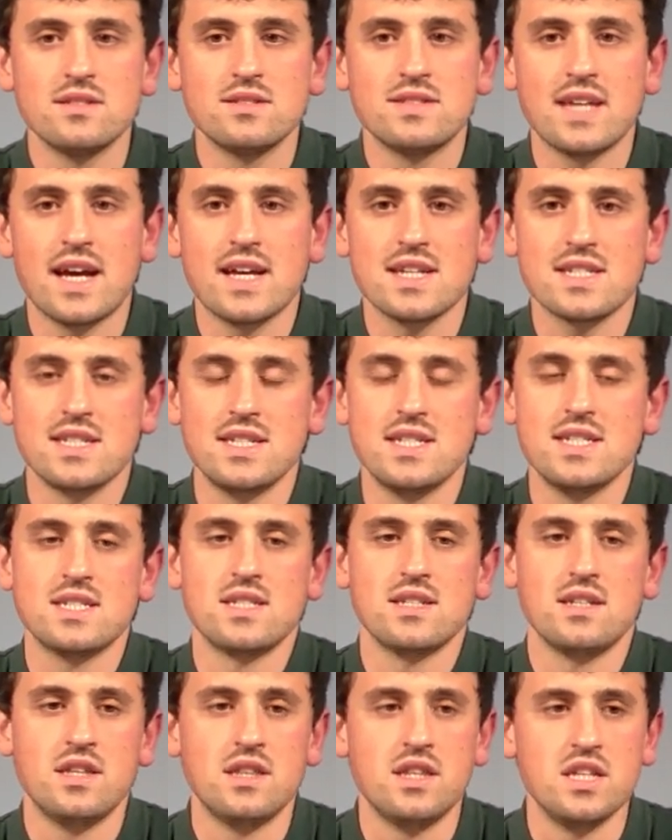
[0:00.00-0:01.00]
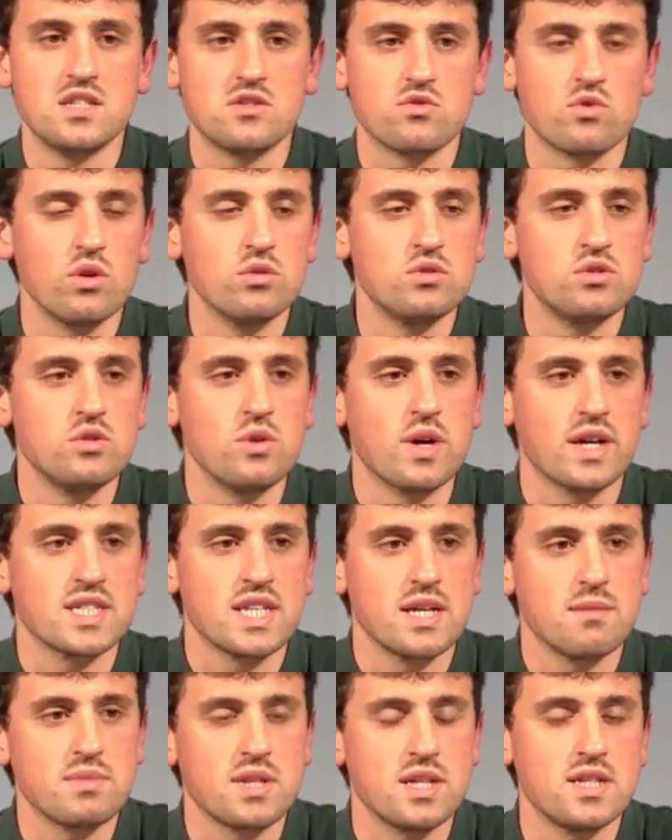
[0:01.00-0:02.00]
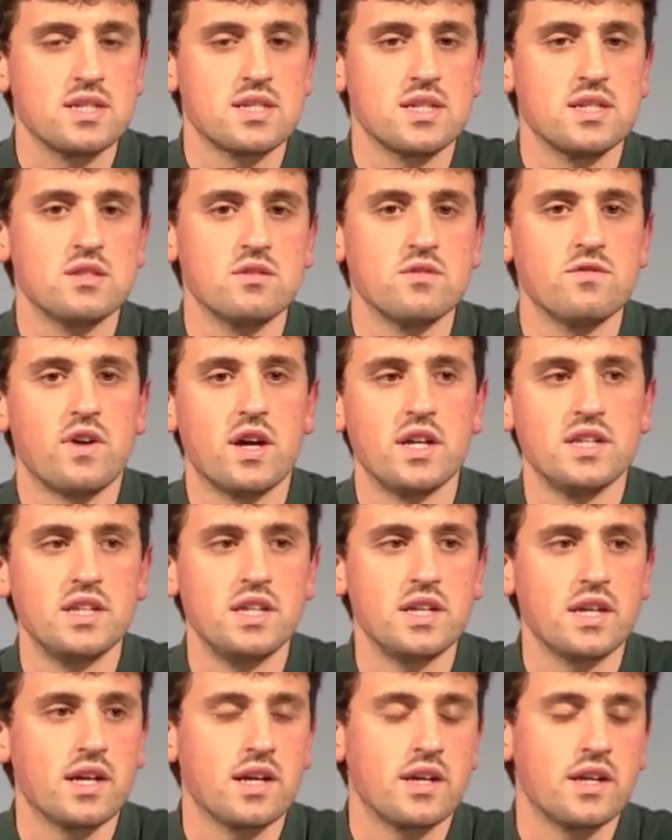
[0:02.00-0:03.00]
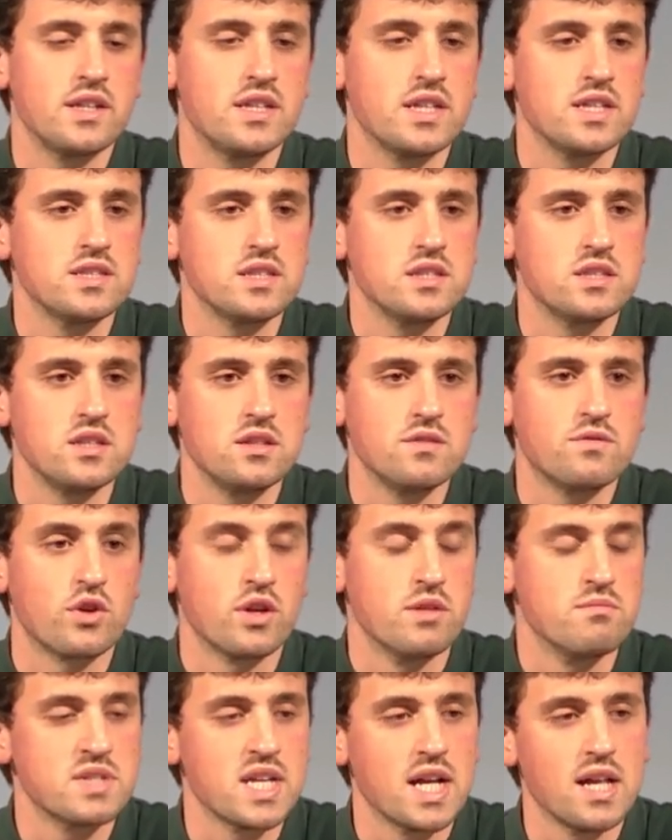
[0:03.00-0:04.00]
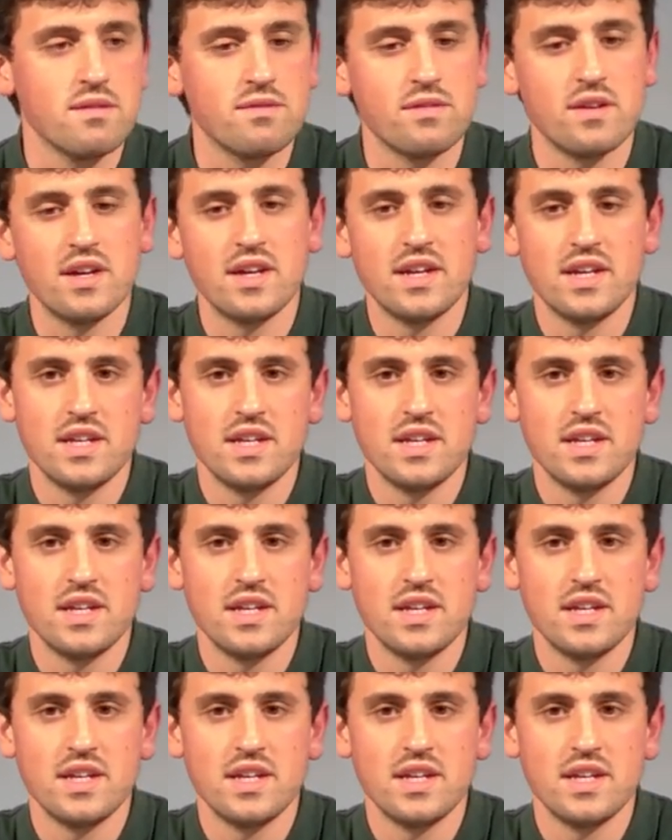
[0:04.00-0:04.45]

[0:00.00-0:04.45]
does is, in this road to acceptance and to finding an identity for himself,